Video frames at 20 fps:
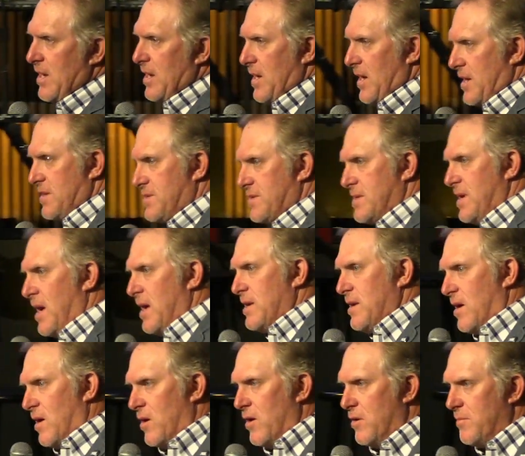it's not
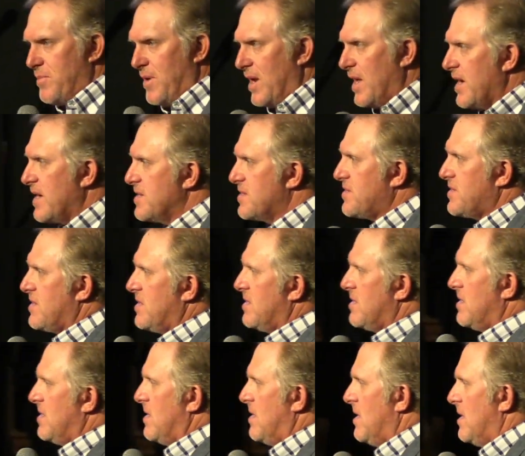her place
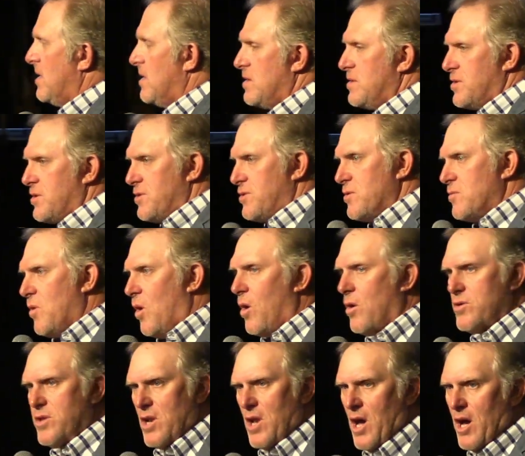to do all
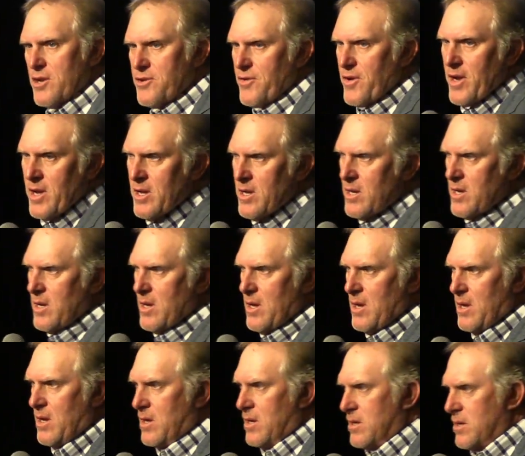the laundry,
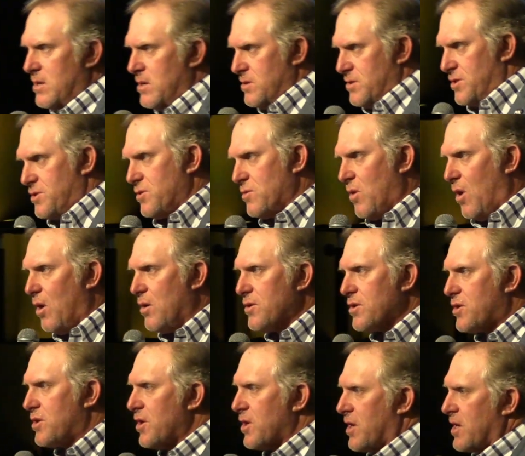to do all the
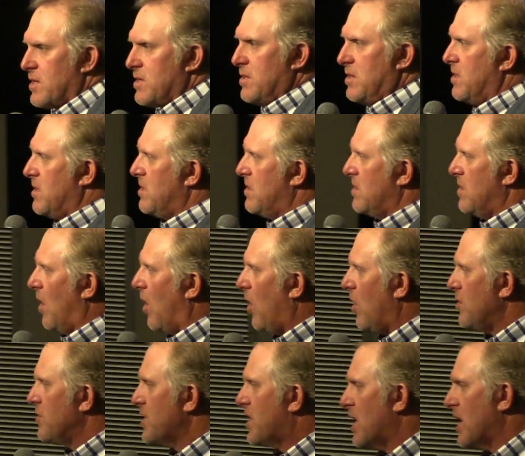cooking,
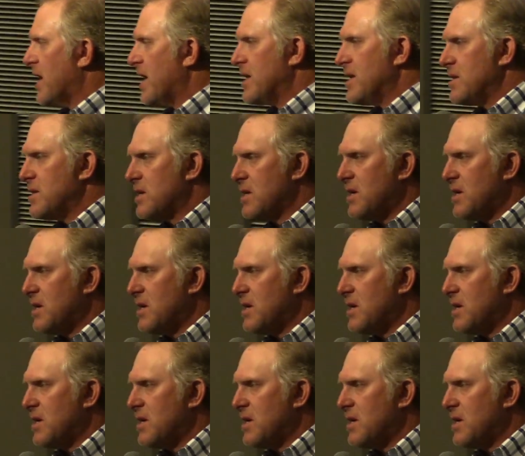all the cleaning,